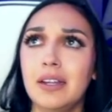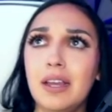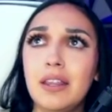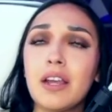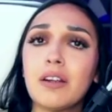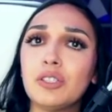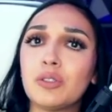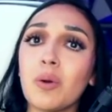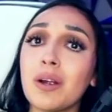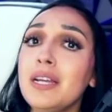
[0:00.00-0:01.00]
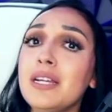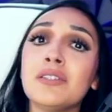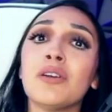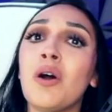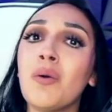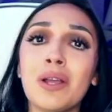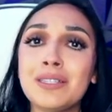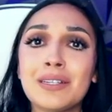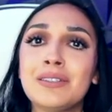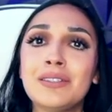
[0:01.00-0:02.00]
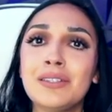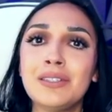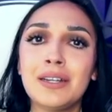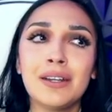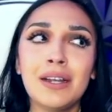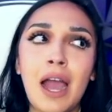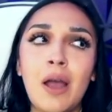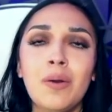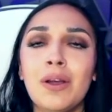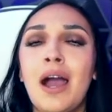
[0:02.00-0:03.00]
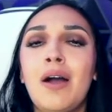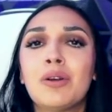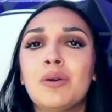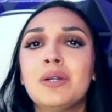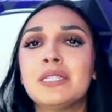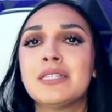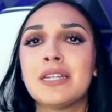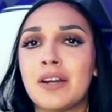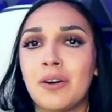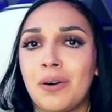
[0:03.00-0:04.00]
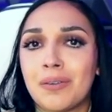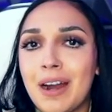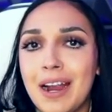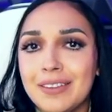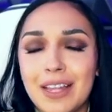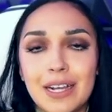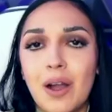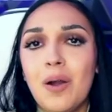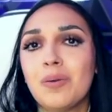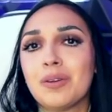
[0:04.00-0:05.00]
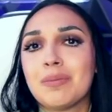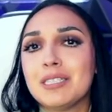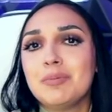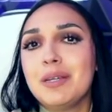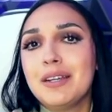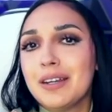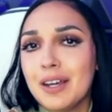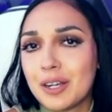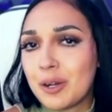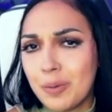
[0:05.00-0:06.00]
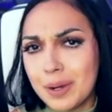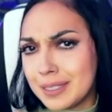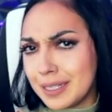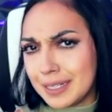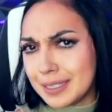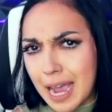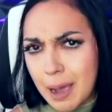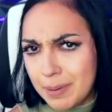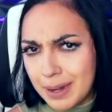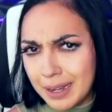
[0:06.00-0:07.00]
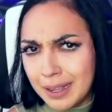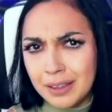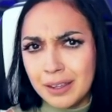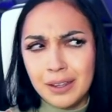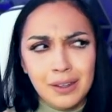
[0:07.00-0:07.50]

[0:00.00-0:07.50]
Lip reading: their story is always consistent. How coincidental, right? Like, oh, there must be a coincidence happening in the